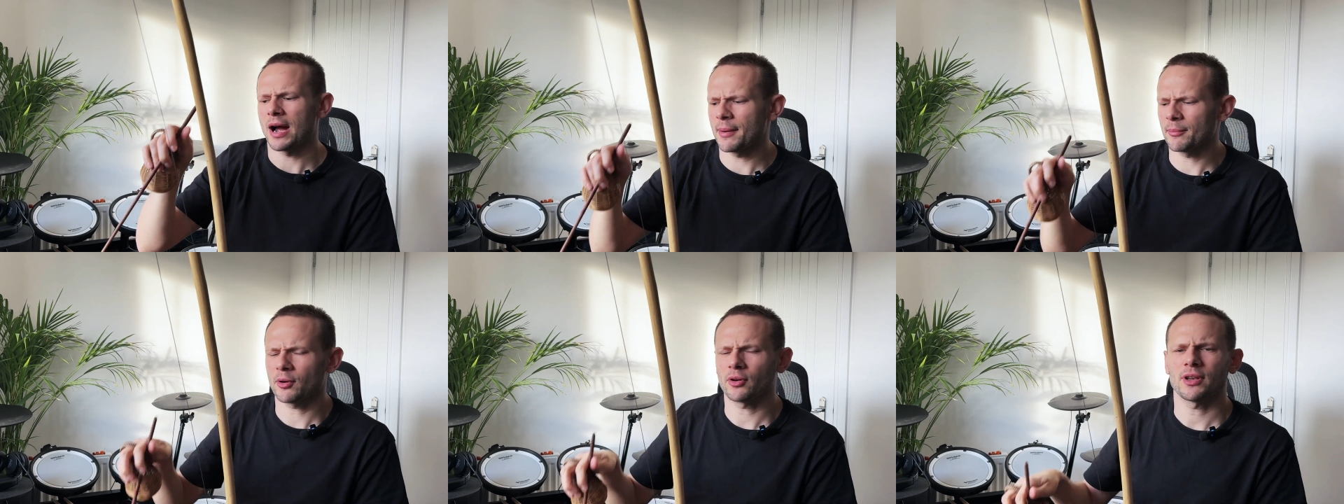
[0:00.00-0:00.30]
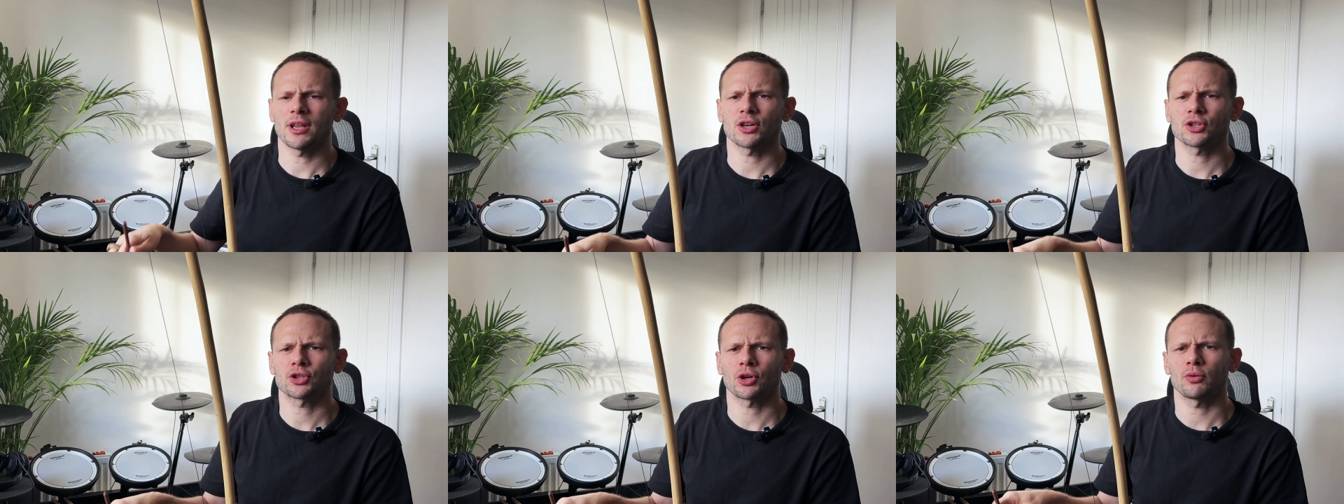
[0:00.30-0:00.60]
I'm
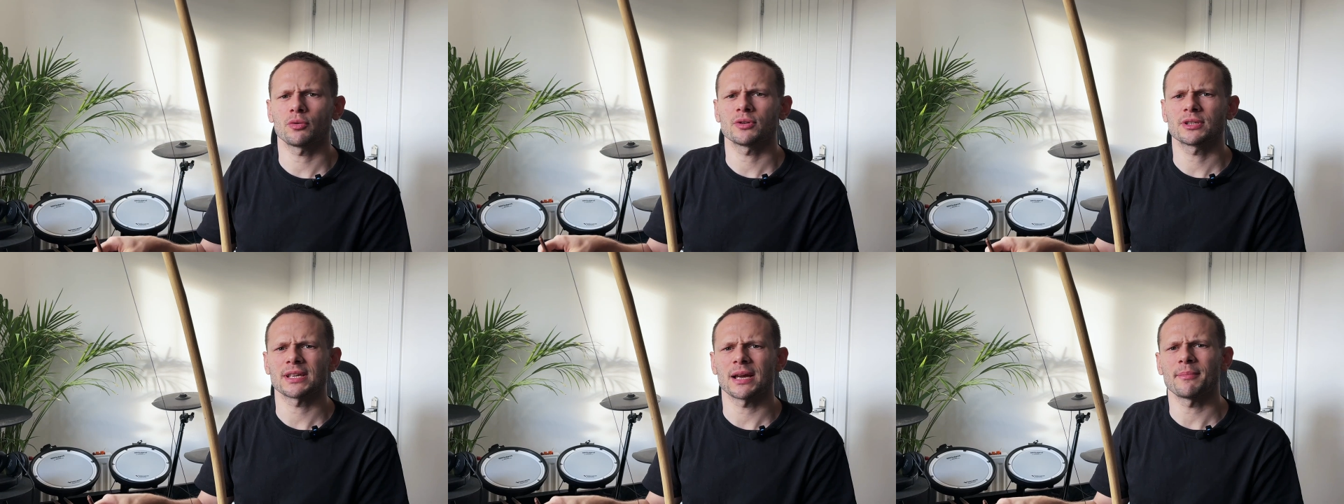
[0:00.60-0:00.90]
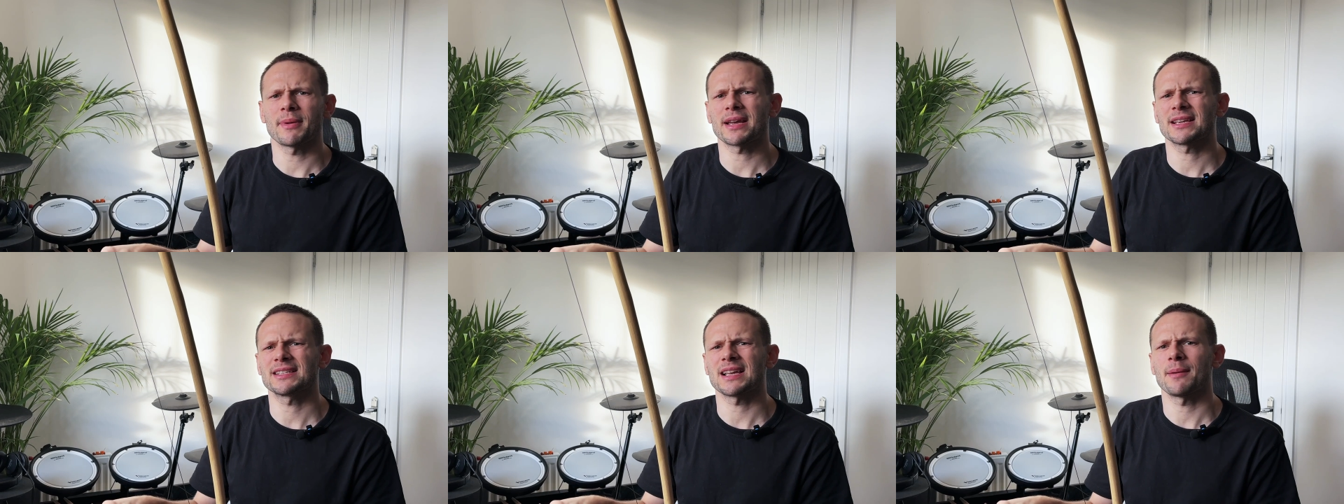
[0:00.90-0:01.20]
gonna show you
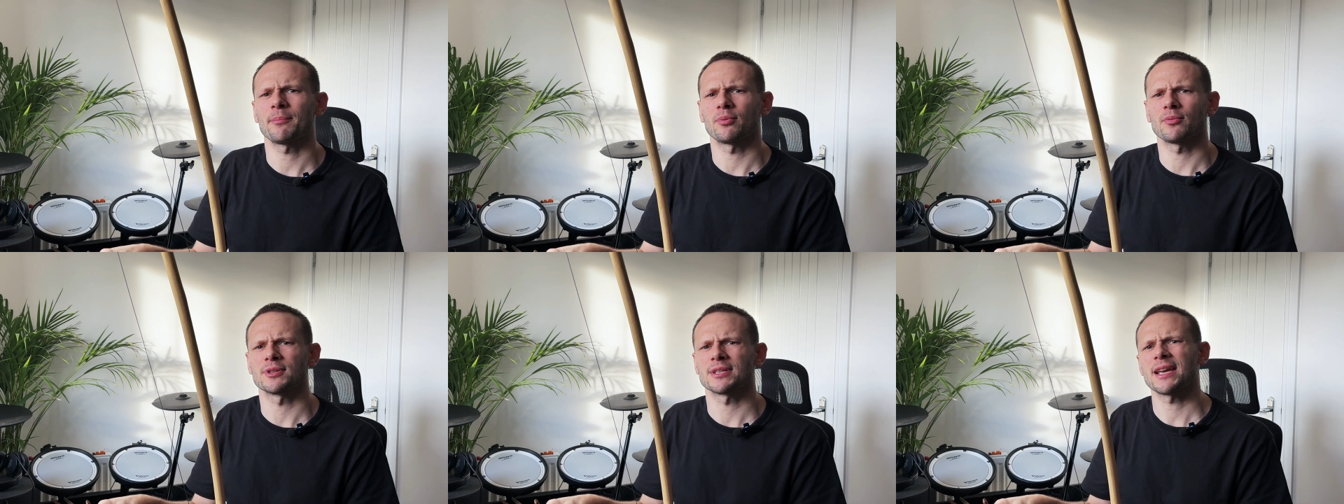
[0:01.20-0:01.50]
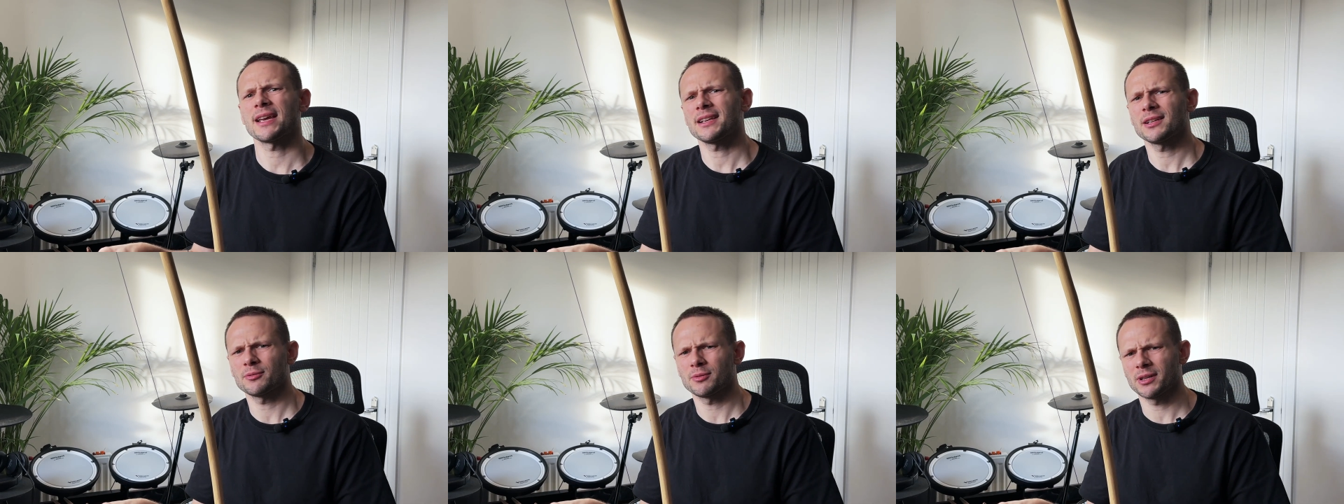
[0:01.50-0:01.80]
some examples
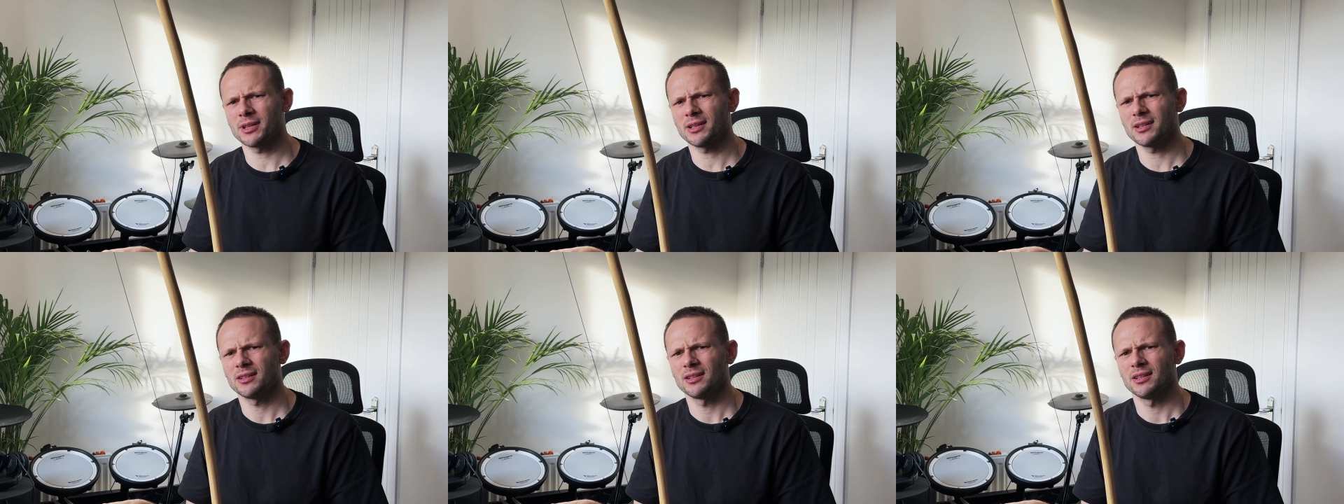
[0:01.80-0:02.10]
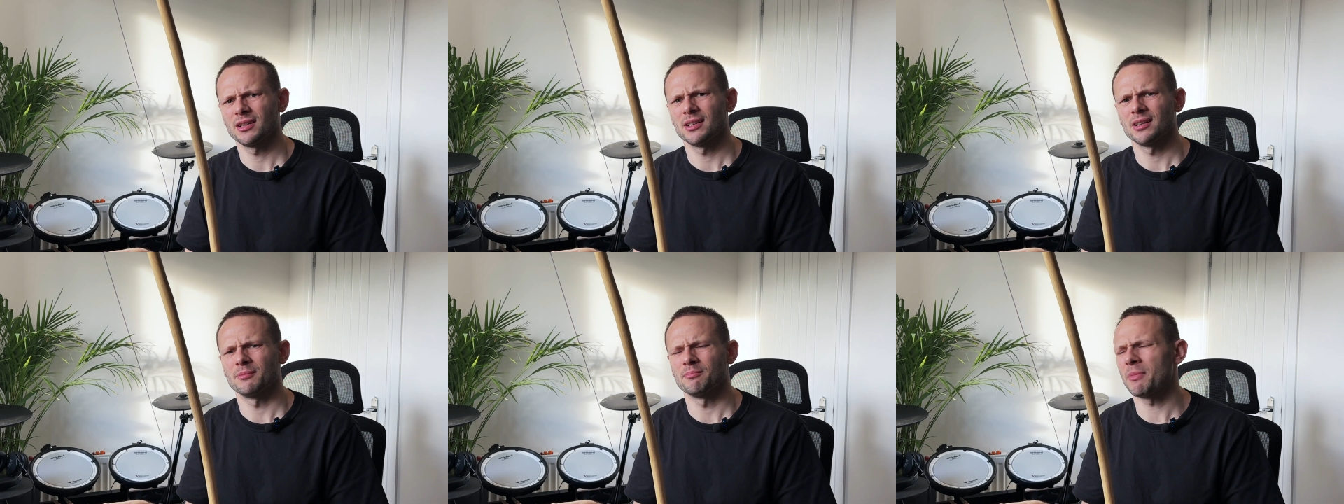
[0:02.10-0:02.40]
anyway,
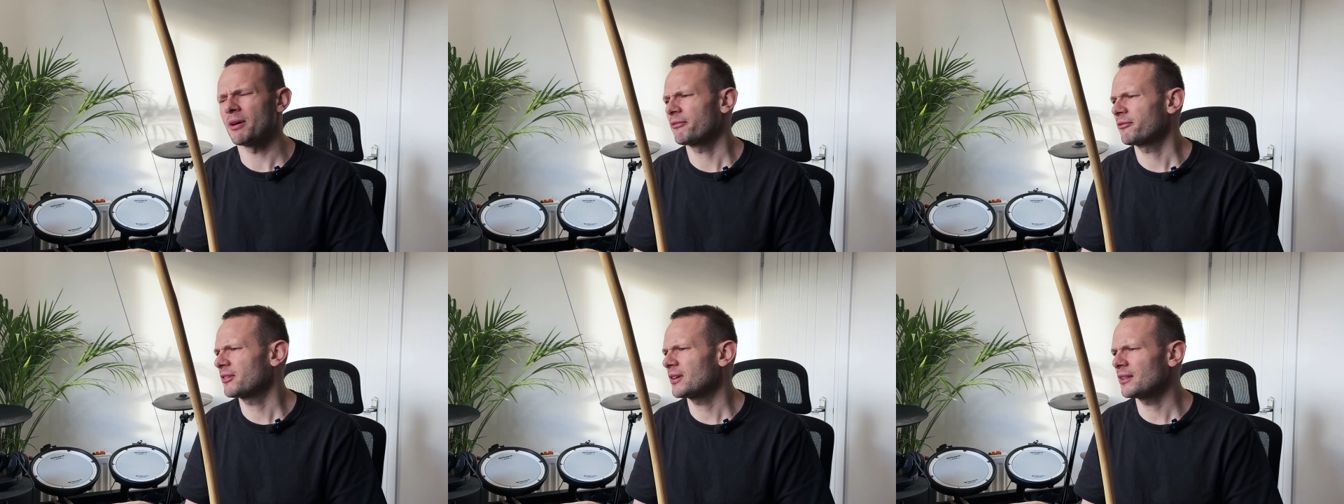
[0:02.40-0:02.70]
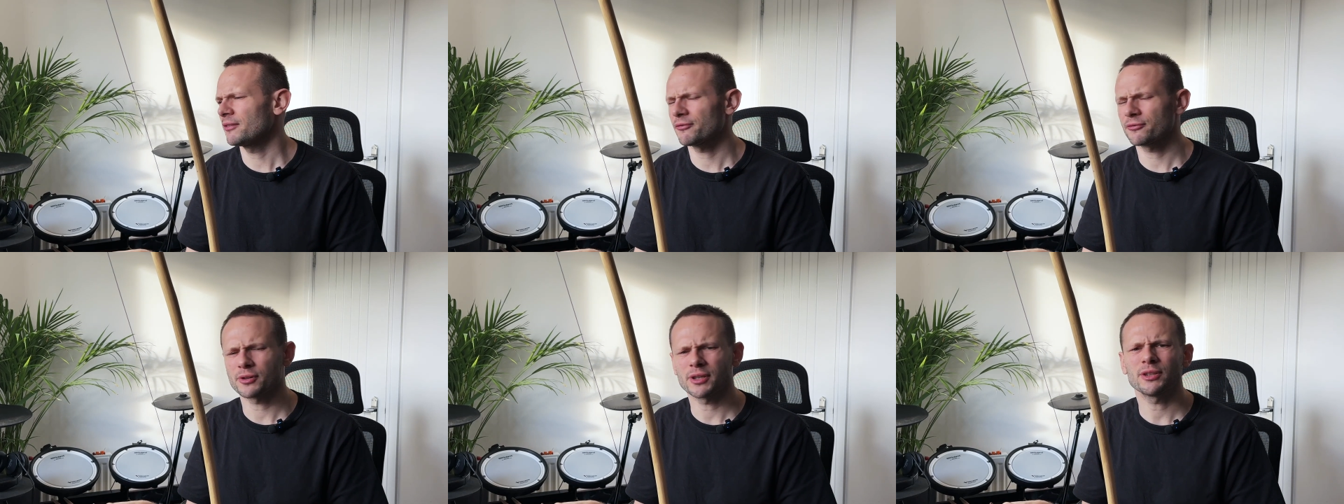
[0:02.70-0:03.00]
but
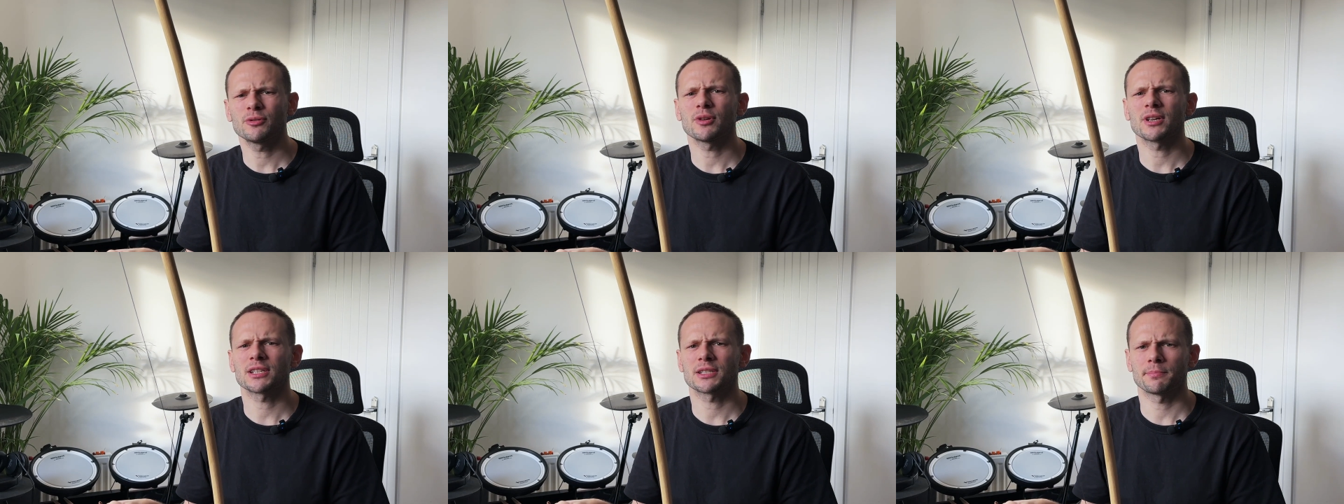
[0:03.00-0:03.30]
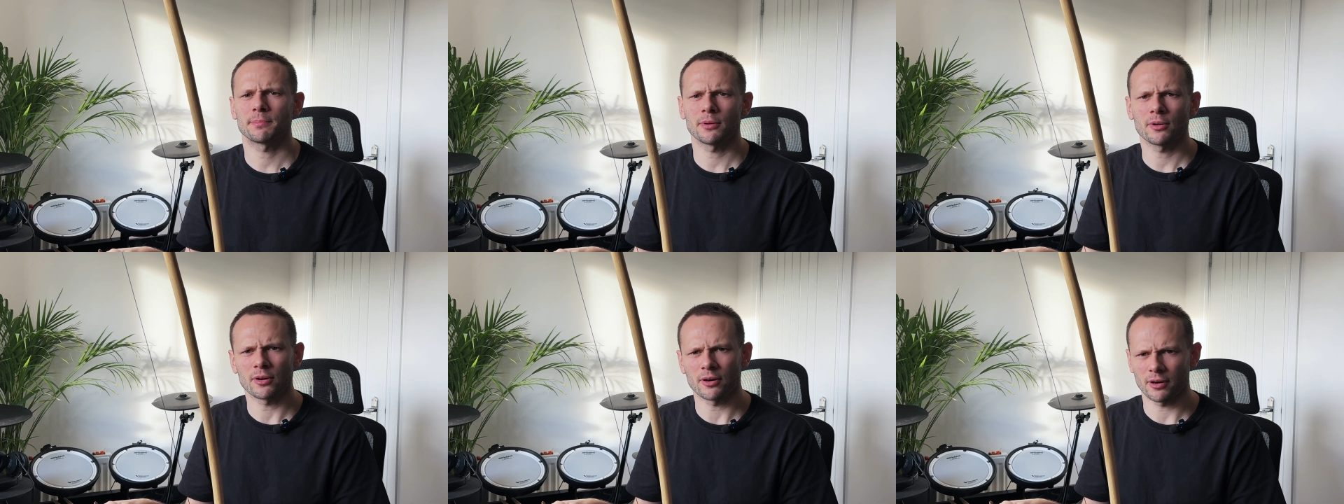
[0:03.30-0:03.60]
feel free to
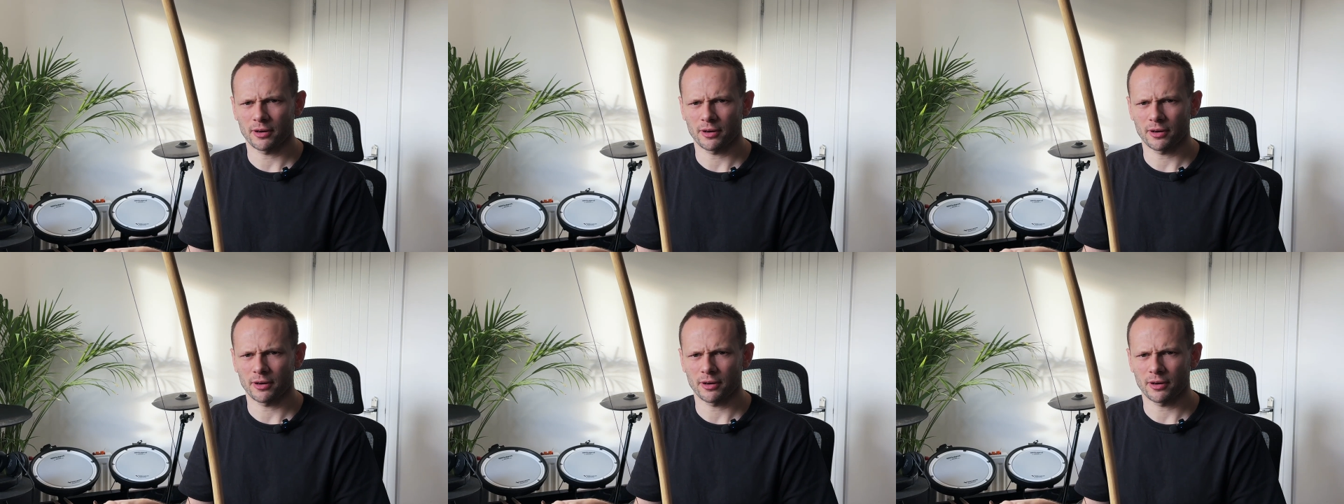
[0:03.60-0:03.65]
explore,